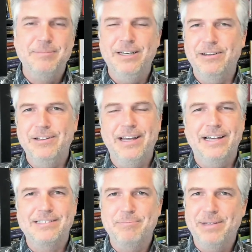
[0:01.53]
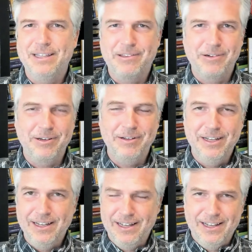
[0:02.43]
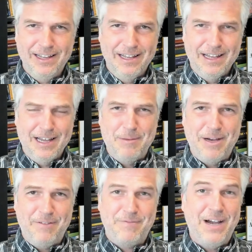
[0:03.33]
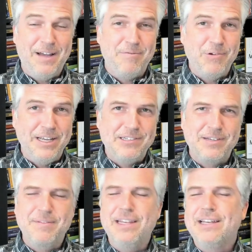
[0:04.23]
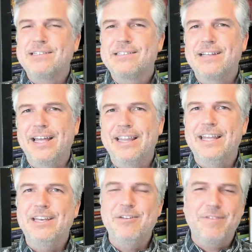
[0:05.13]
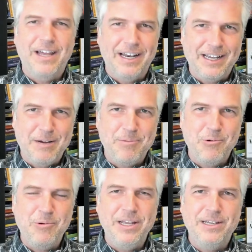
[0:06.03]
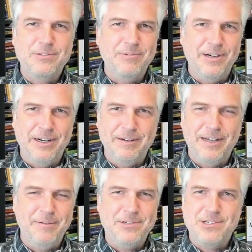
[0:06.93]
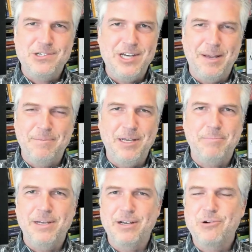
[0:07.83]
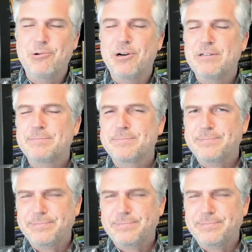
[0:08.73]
You know, you guys have been through about five weeks of this, and then you've had a couple weeks where I was jammed up in court.